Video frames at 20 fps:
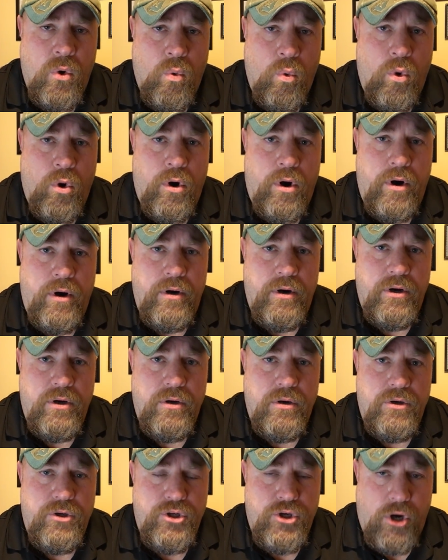were
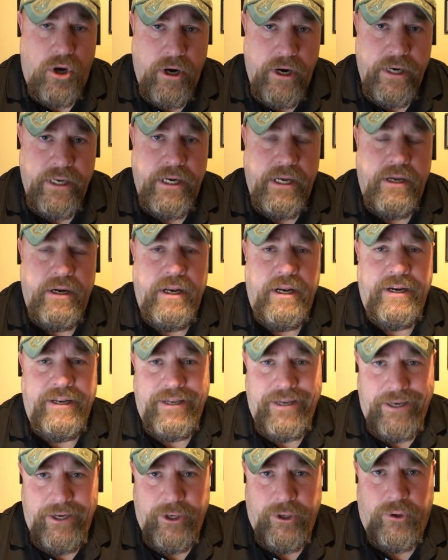targeted
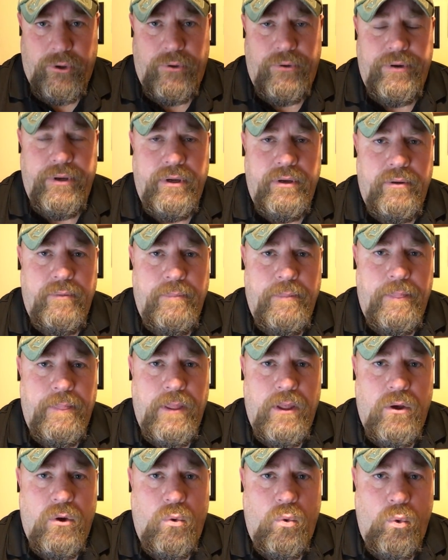and killed
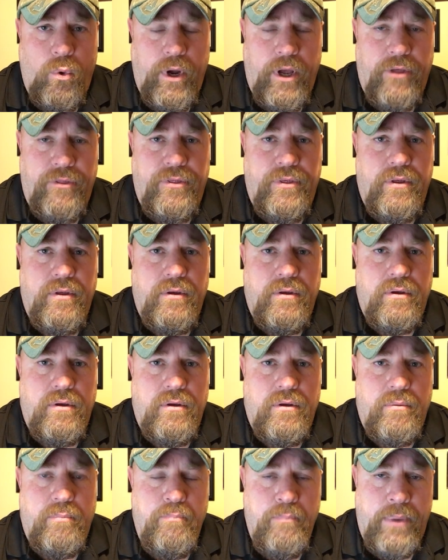with
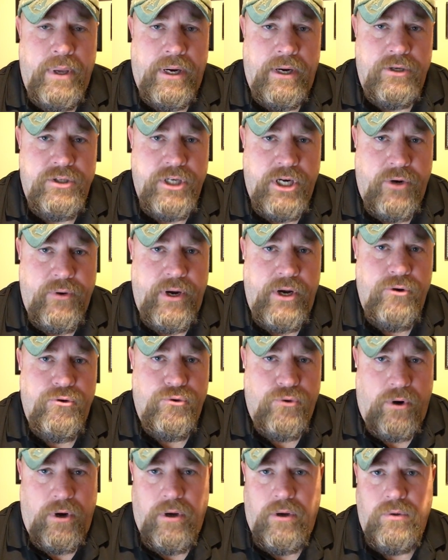military
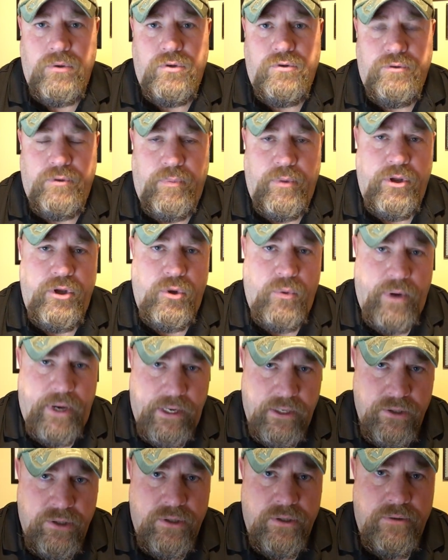drones from the
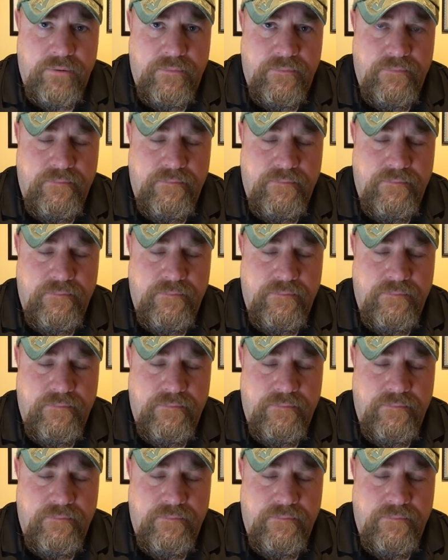U.S.